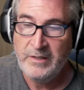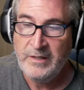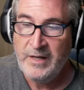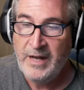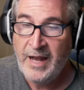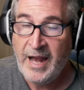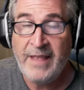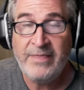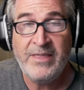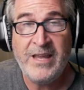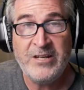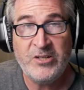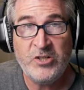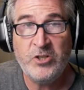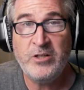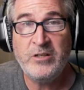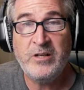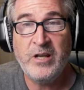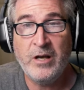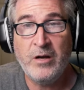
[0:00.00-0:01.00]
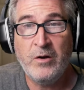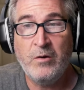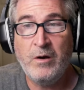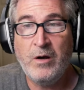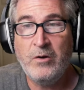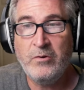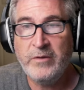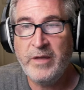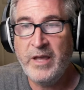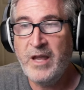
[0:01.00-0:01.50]
And they should go,
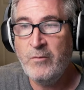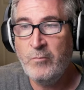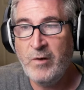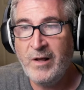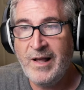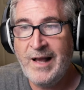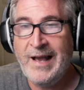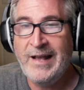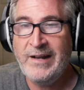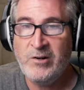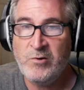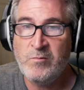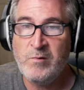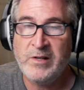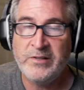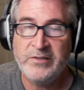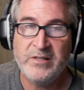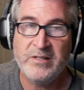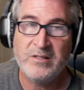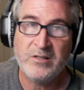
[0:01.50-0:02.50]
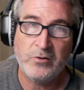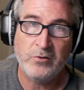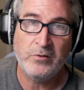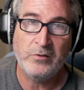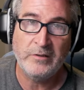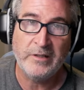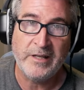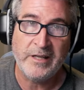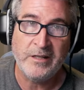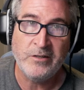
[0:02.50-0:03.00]
okay, well, I don't want this girl
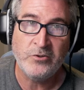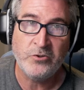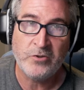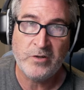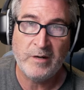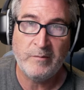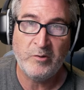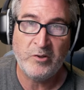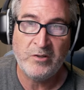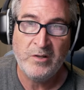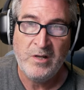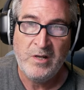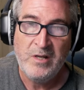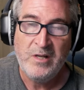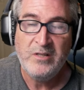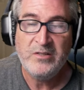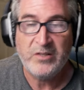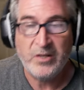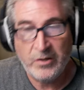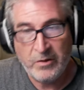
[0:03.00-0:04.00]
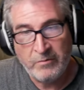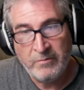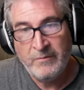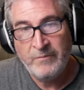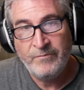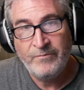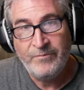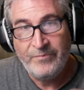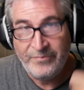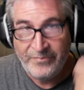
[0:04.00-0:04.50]
to get in trouble. So
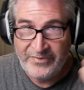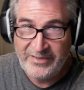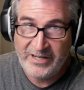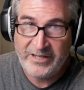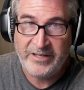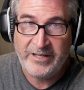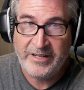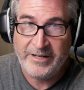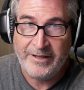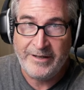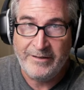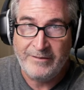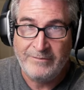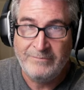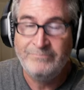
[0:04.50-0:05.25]
there you go.